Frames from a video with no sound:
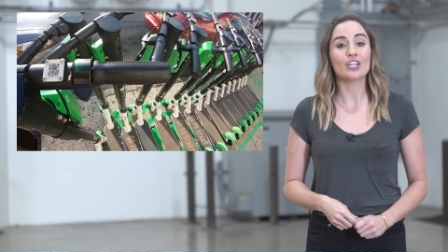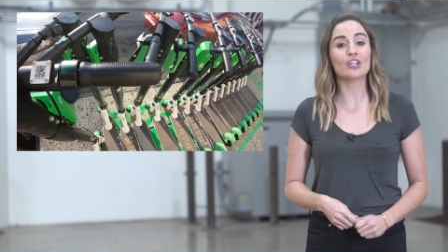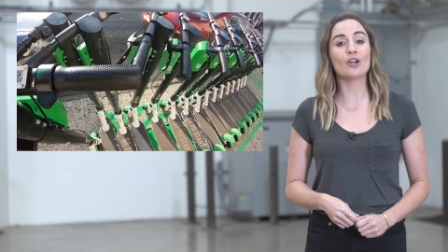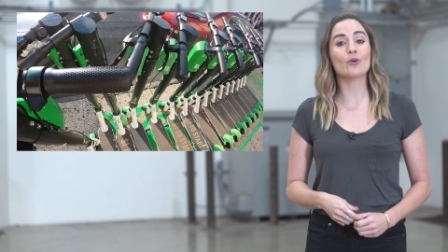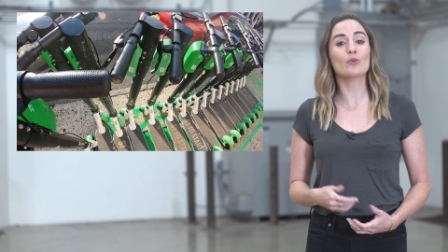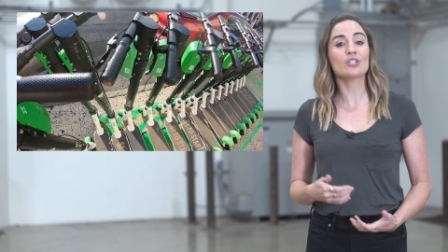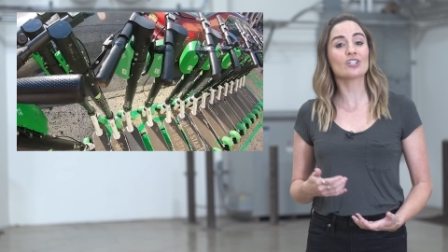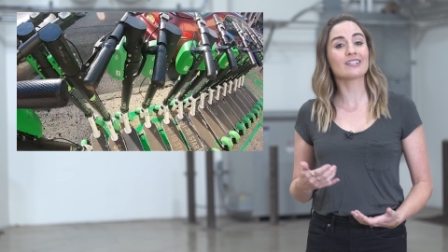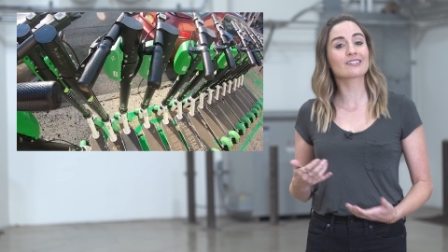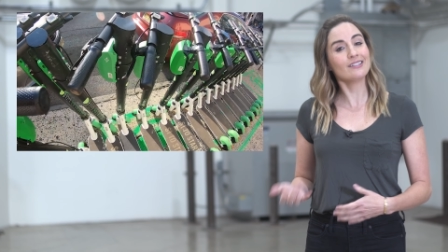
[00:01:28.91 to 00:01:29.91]
You know, we
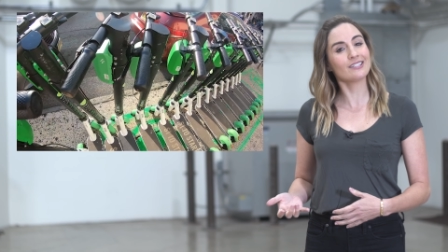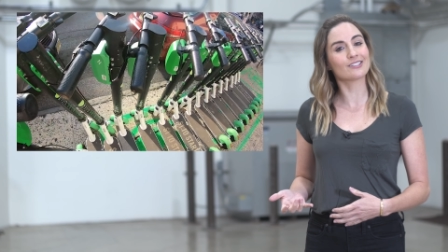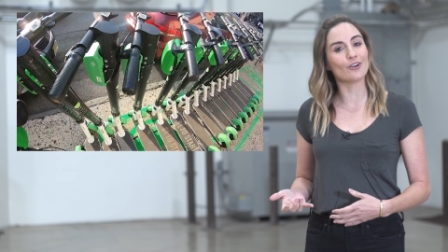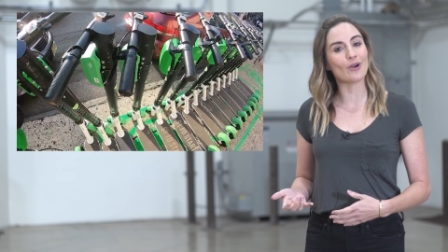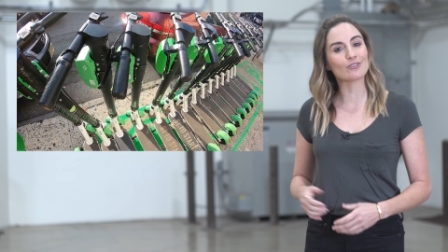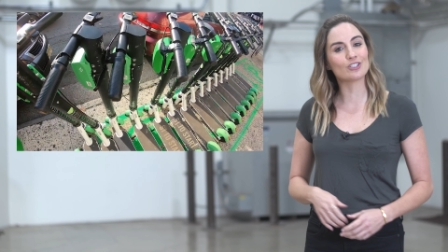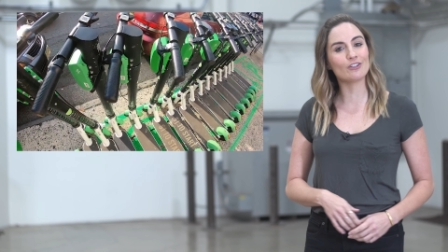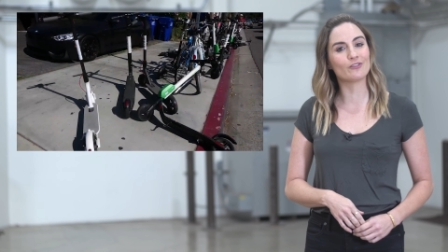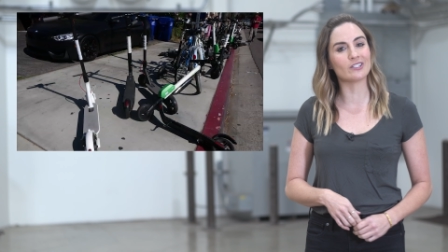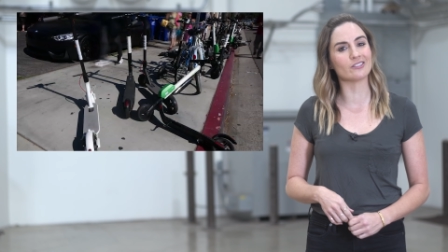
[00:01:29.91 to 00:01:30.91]
should ask Lizzo how
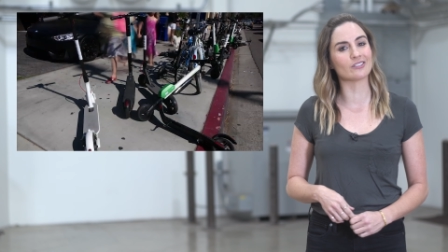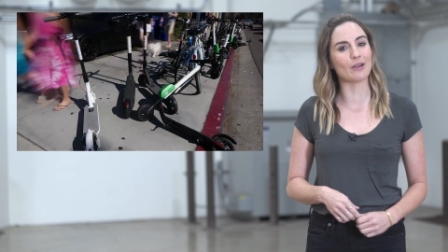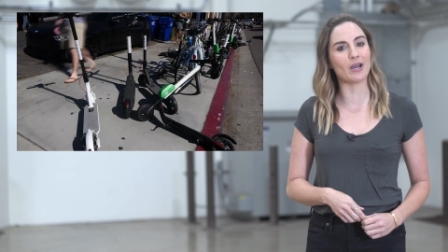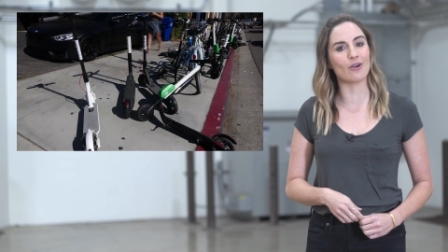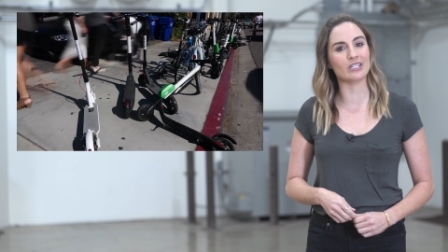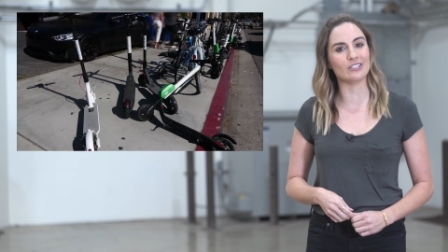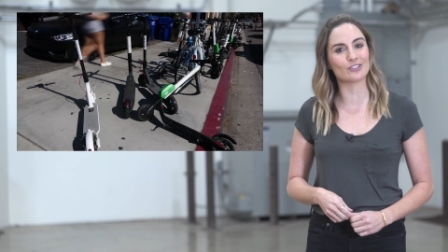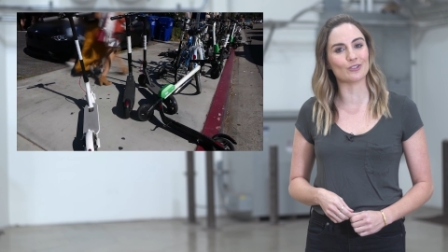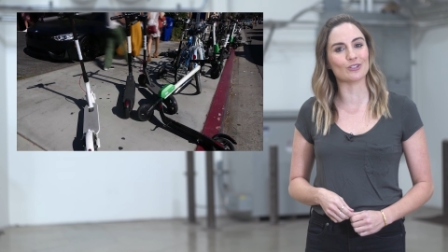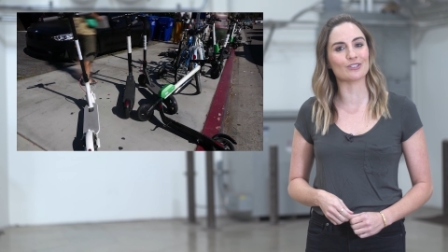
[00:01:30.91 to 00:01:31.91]
she feels about
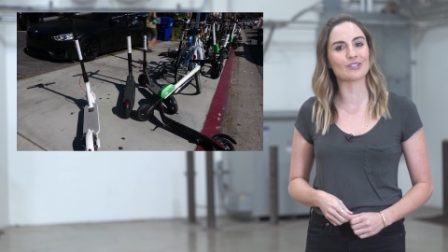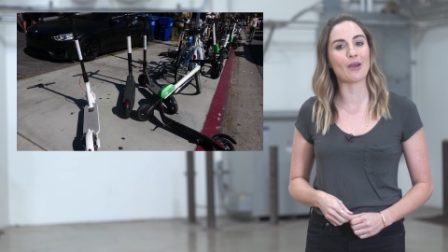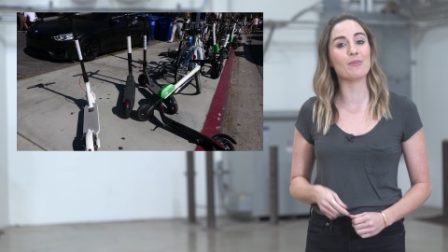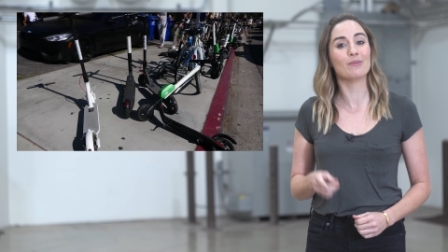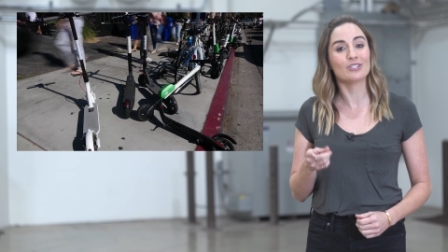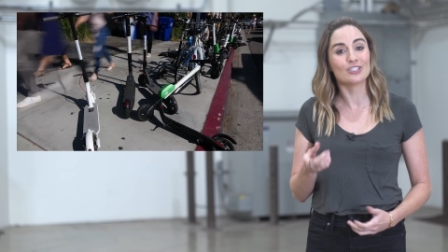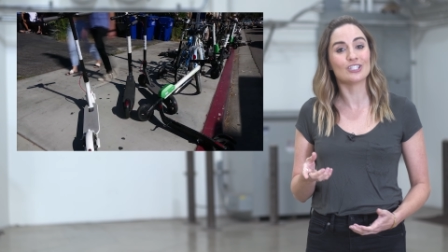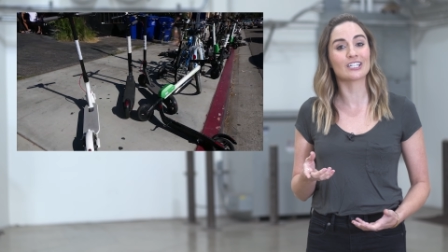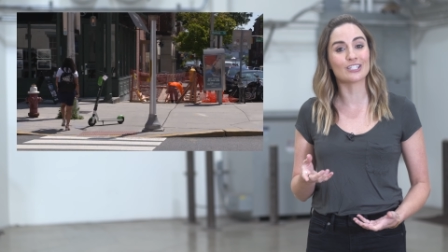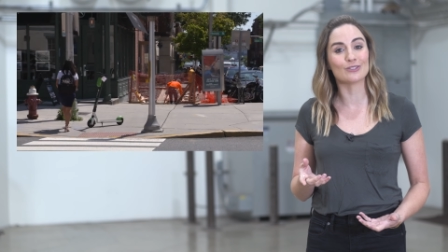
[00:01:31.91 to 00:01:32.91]
e-scooters. Maybe
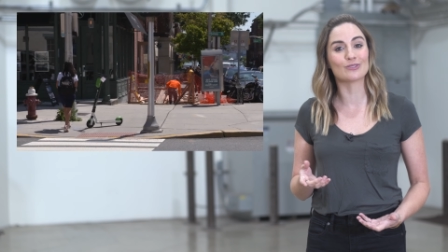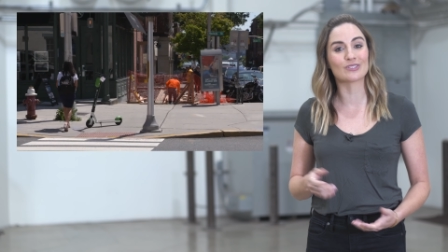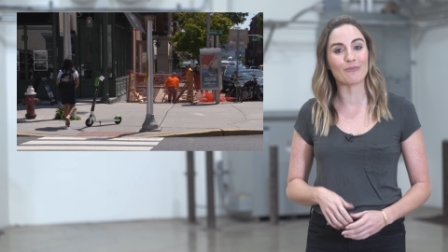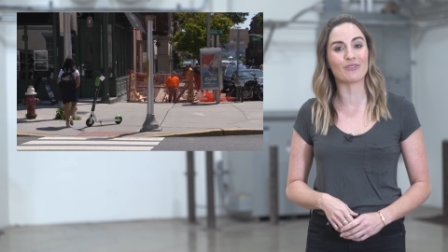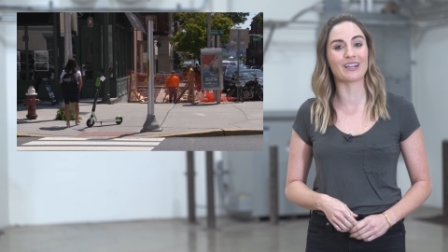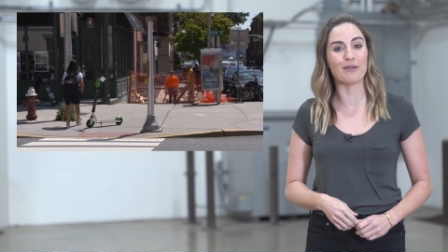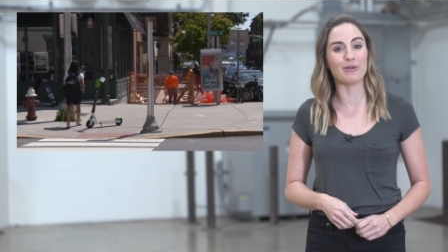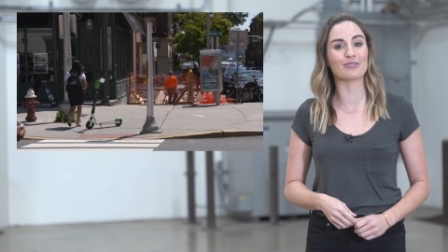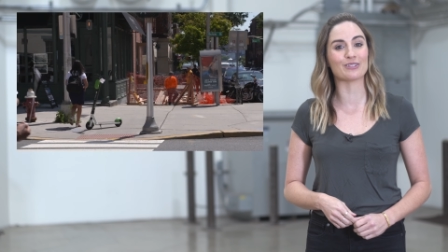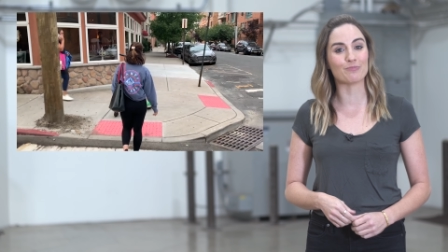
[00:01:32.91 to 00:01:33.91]
she can do something
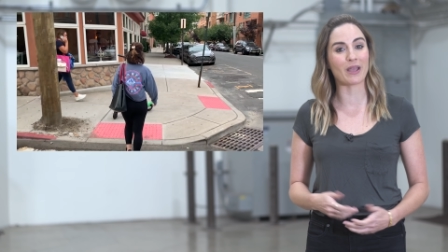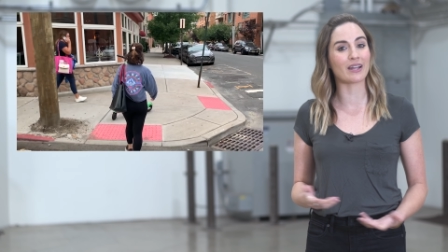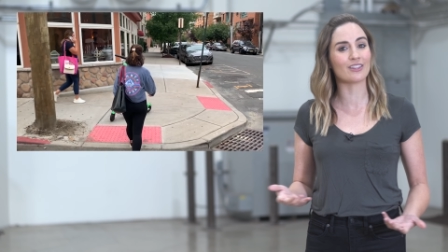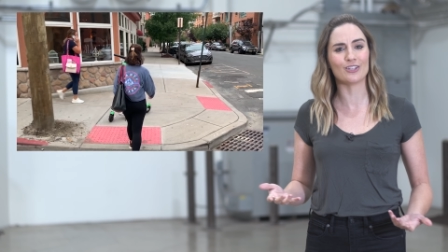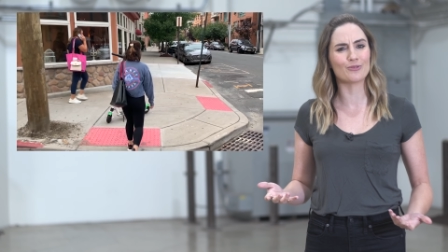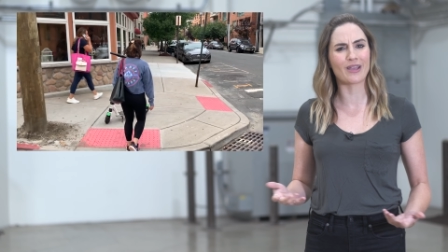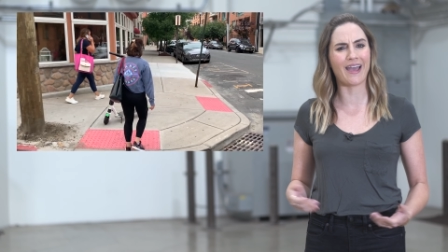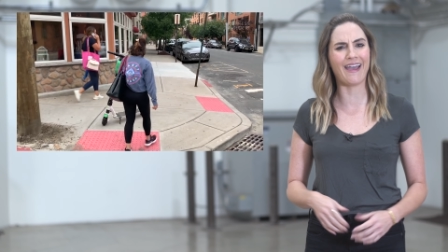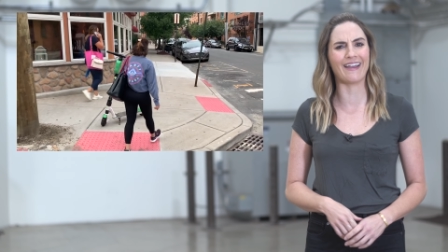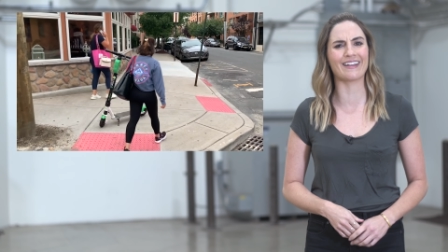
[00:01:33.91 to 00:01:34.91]
about this ban in the
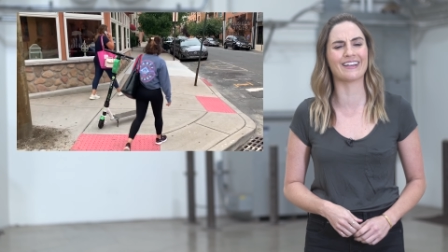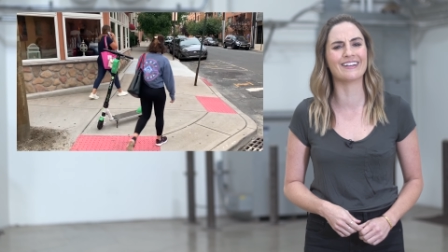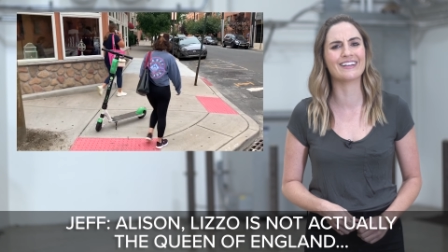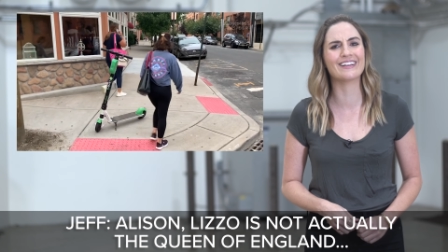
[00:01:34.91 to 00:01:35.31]
UK.